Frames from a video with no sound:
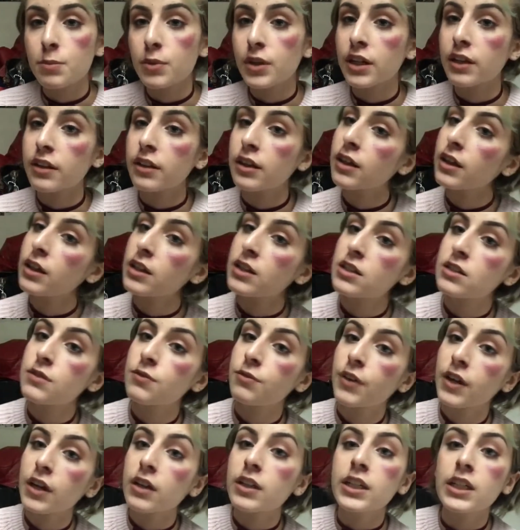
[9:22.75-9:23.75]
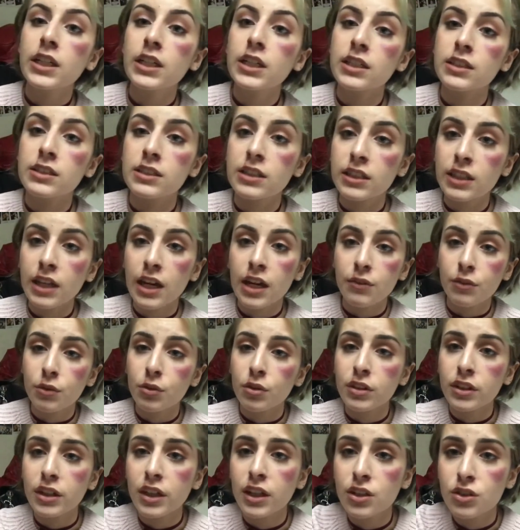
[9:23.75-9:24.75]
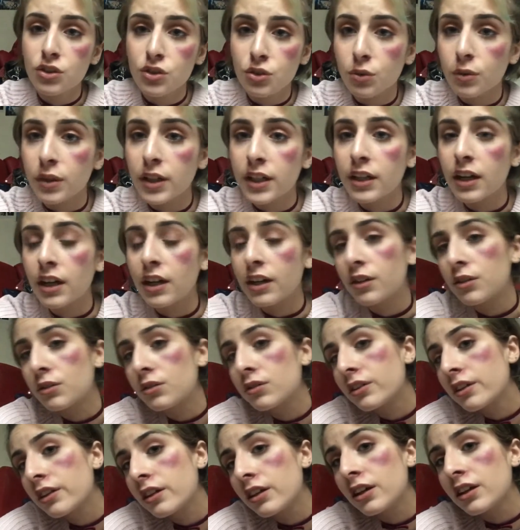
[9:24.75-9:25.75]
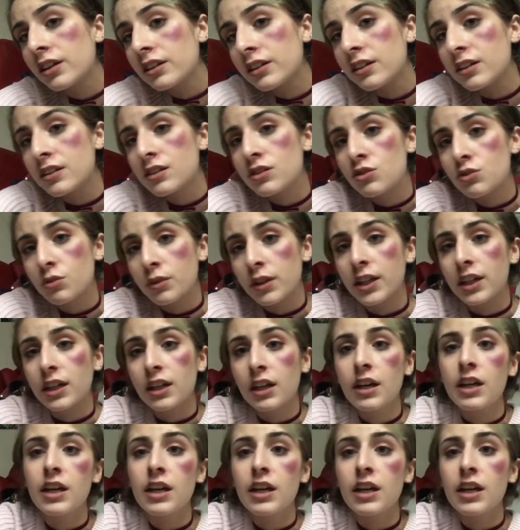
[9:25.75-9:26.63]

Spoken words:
but I think it's fairly easy and everyone can do it. I don't think this trick